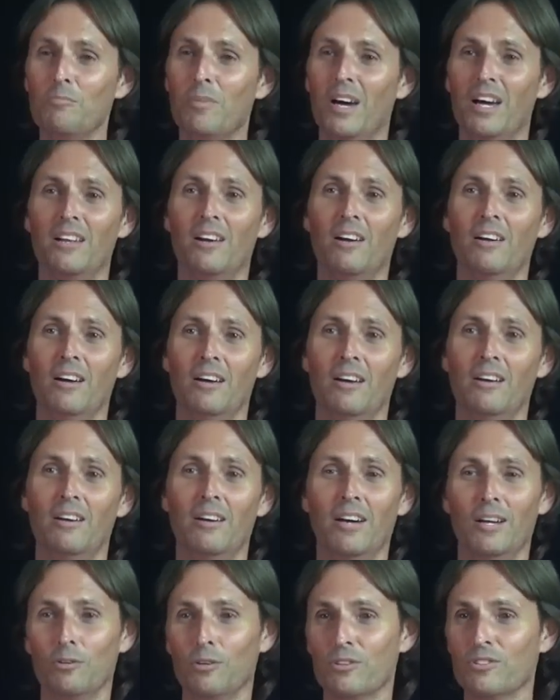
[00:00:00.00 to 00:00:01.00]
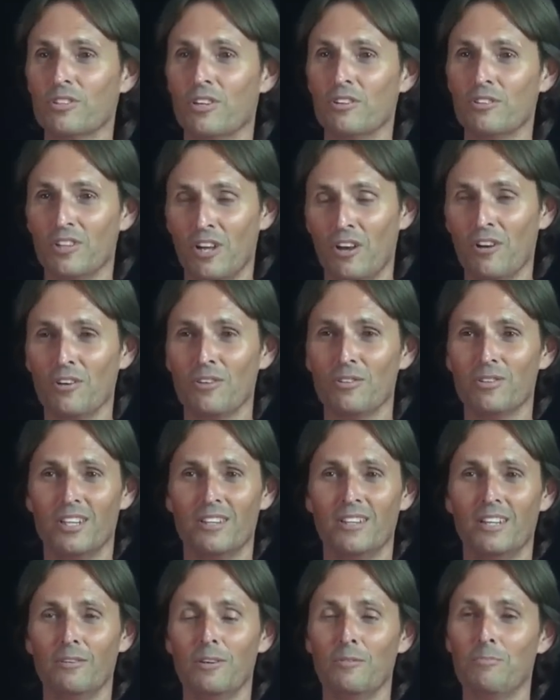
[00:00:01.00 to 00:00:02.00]
but I also know
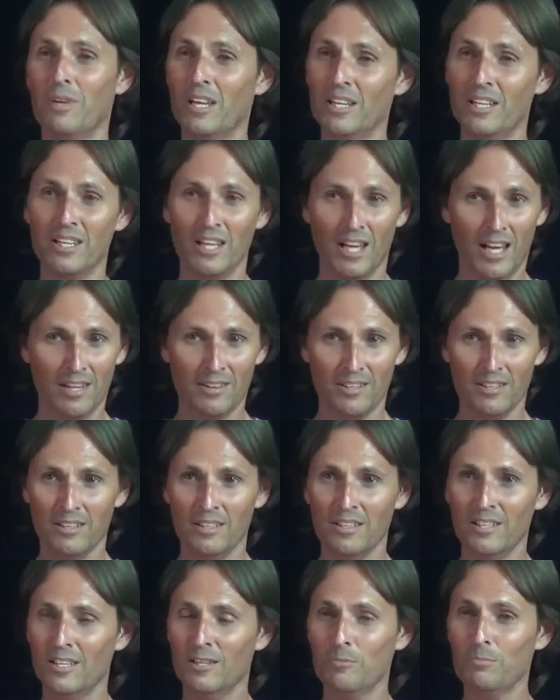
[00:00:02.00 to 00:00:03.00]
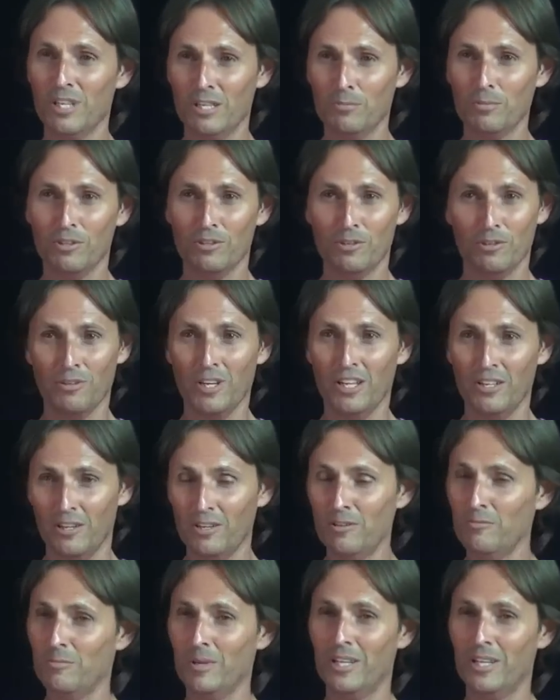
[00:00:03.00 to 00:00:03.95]
that there are many other people who I know,